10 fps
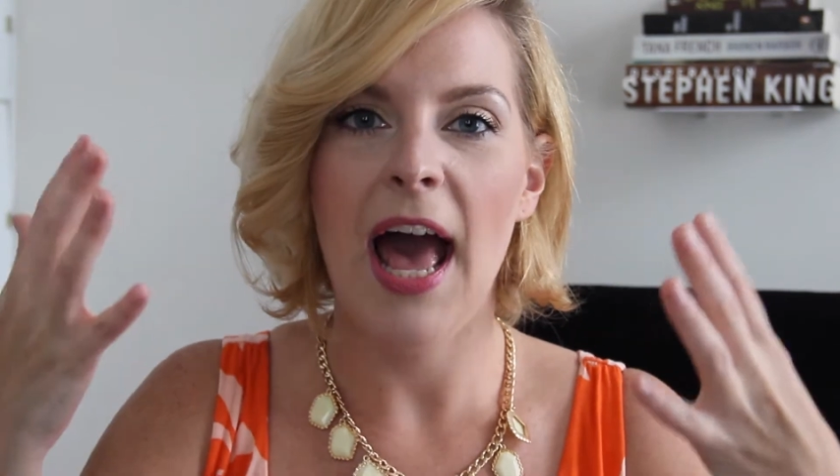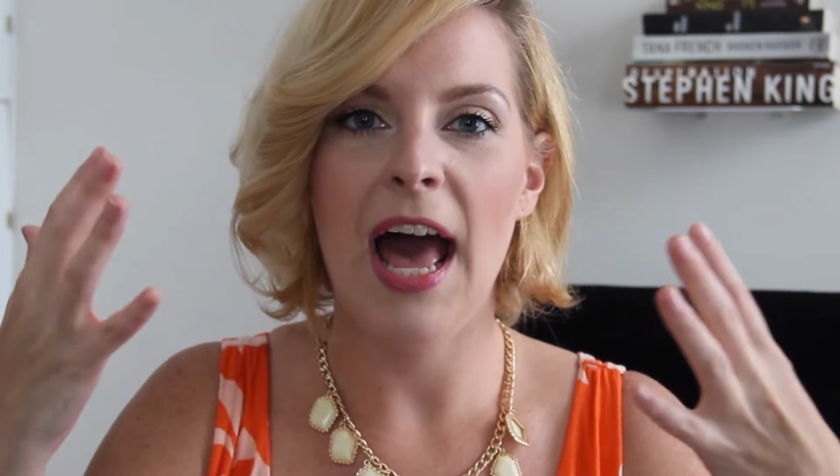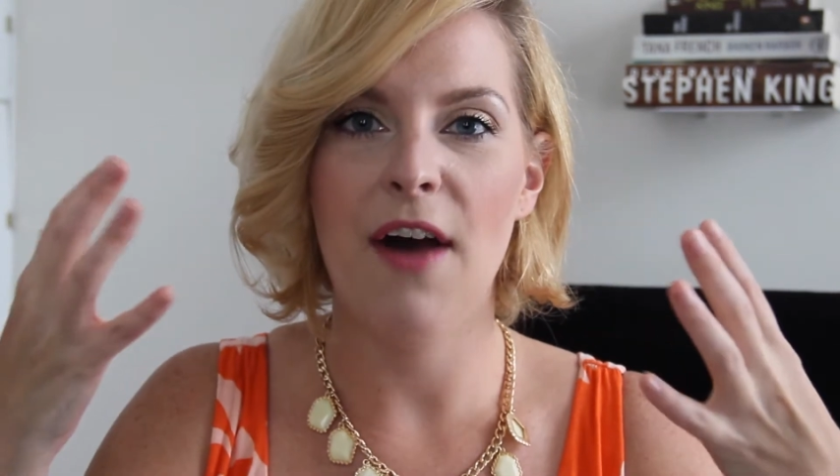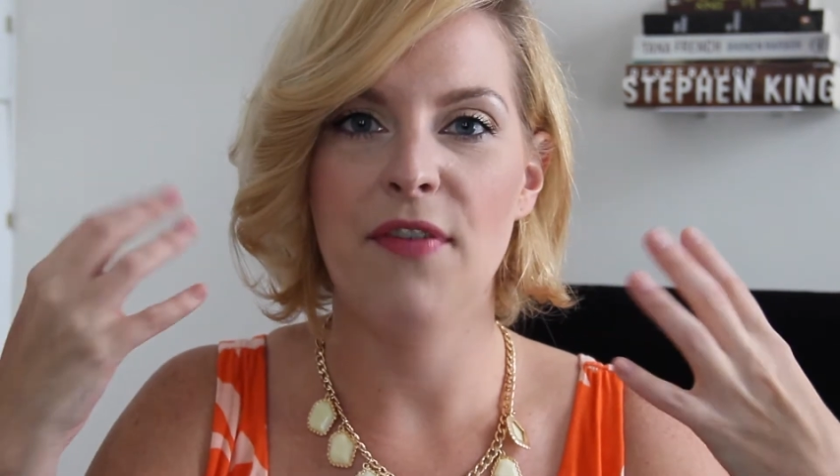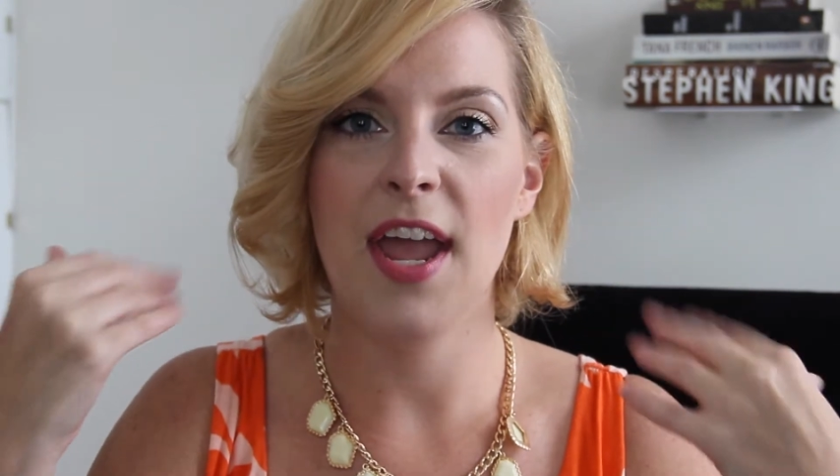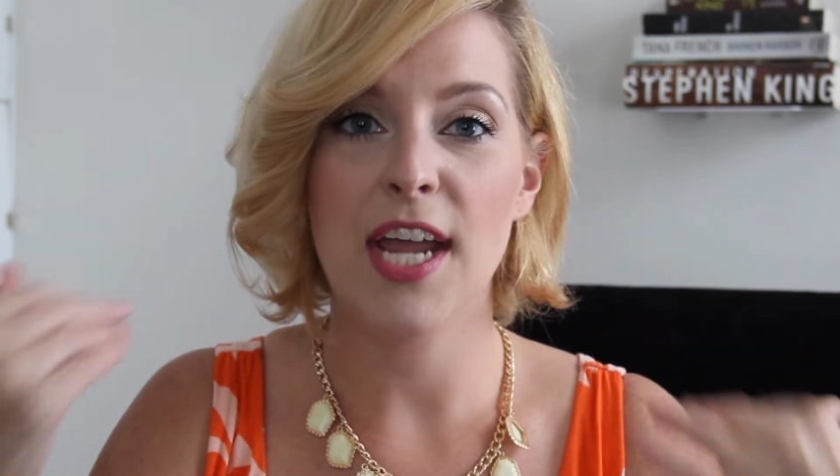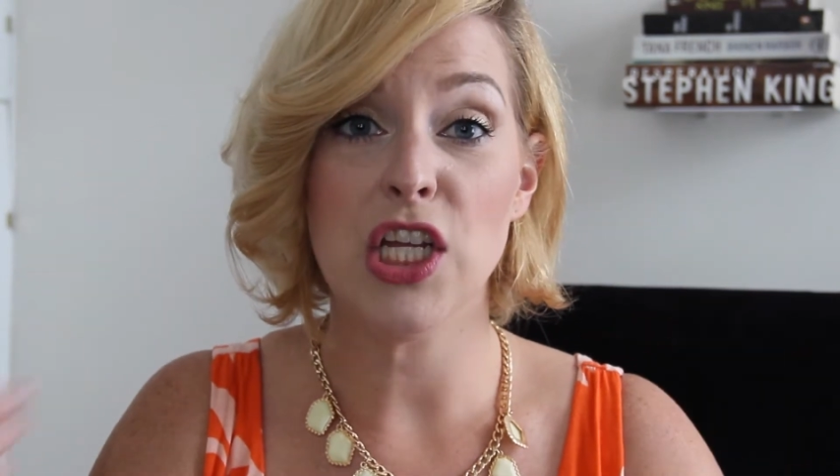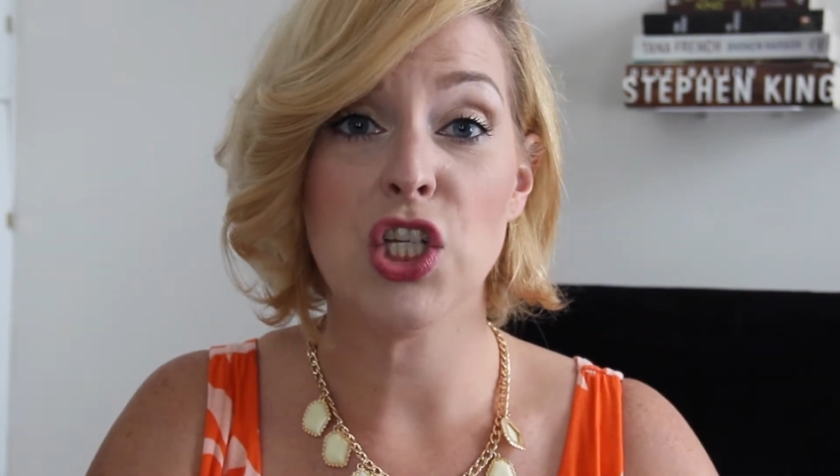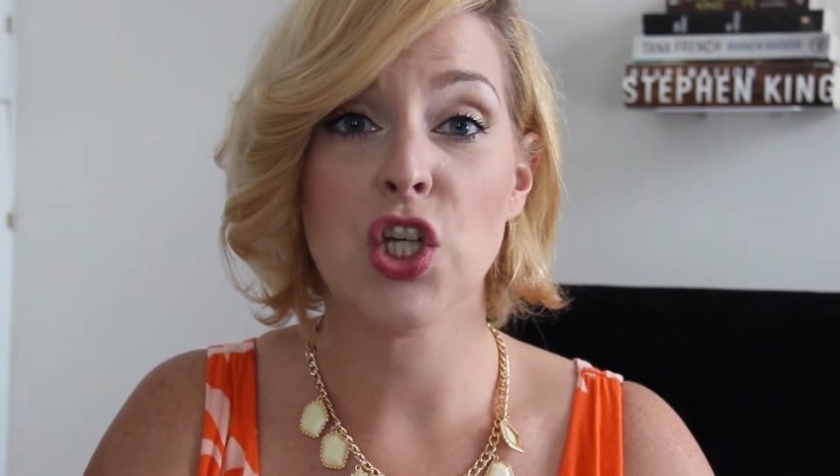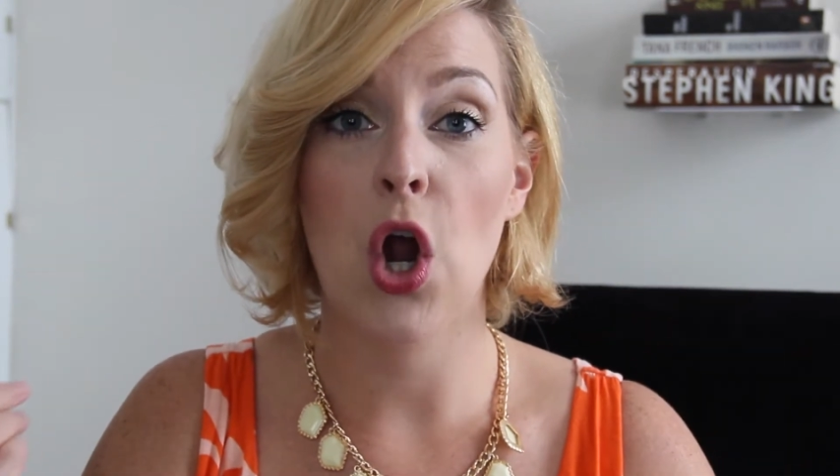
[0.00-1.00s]
have
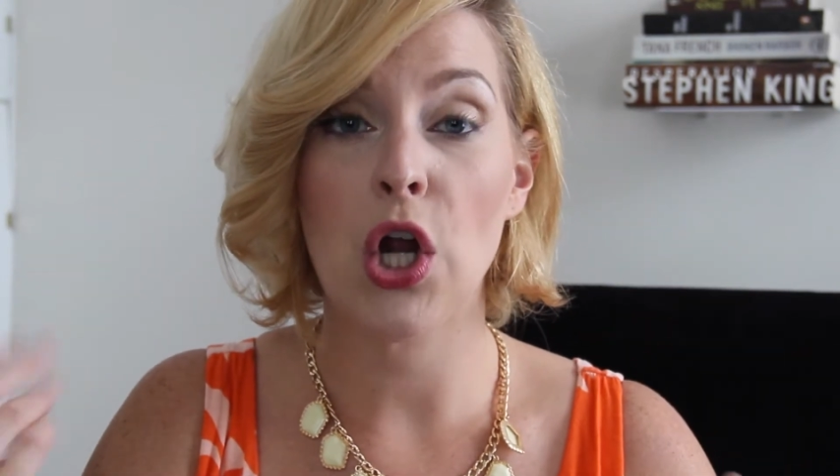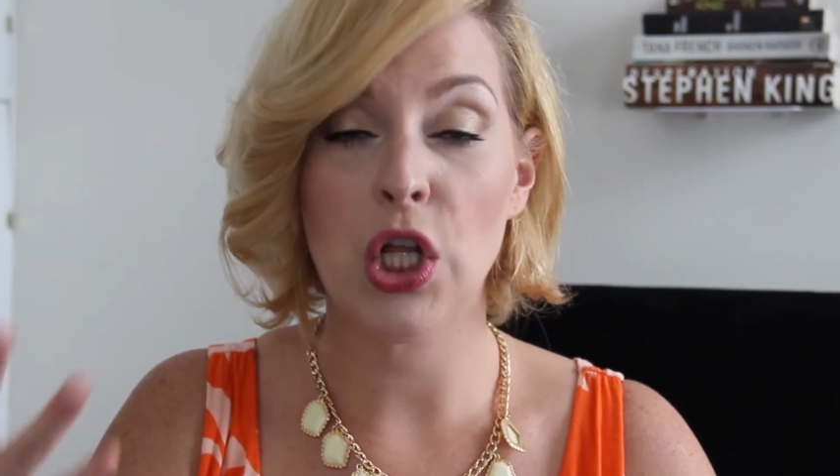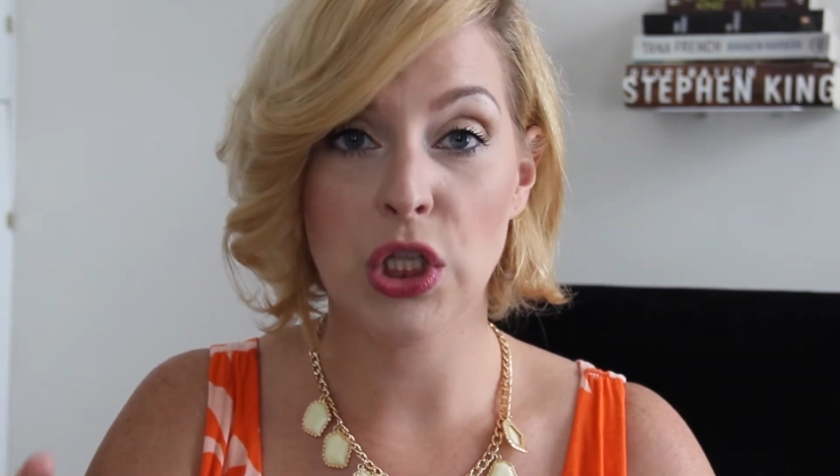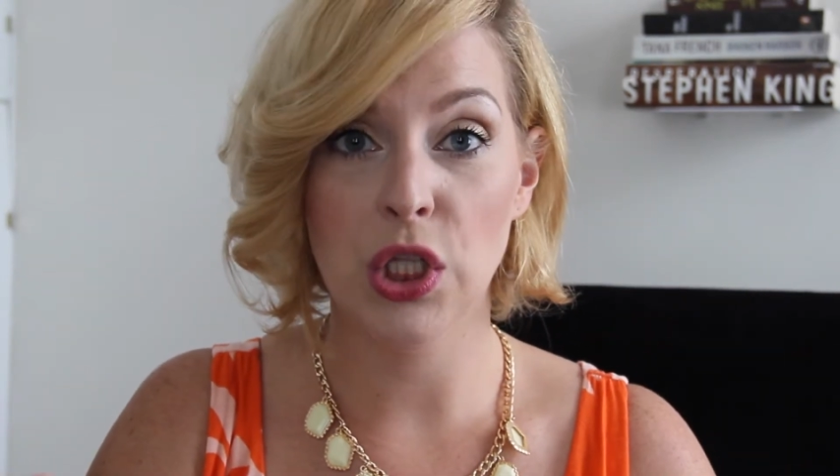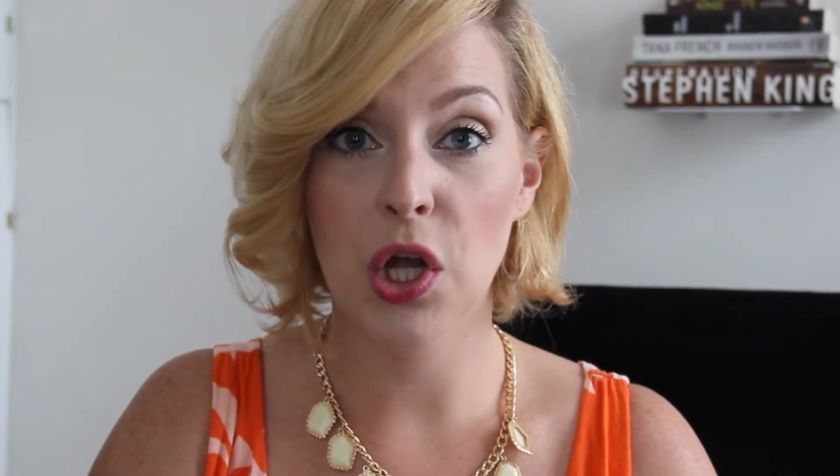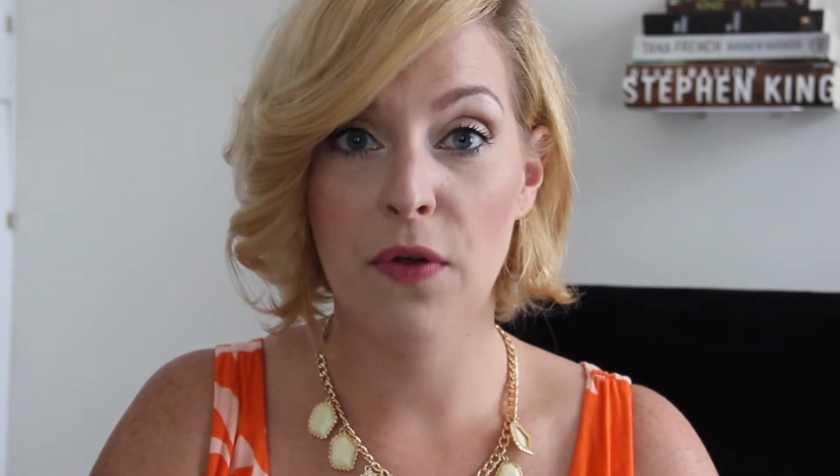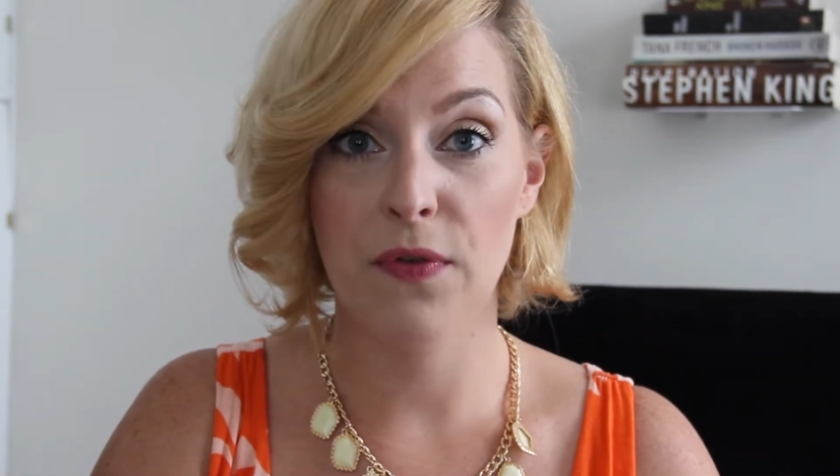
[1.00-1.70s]
a dark look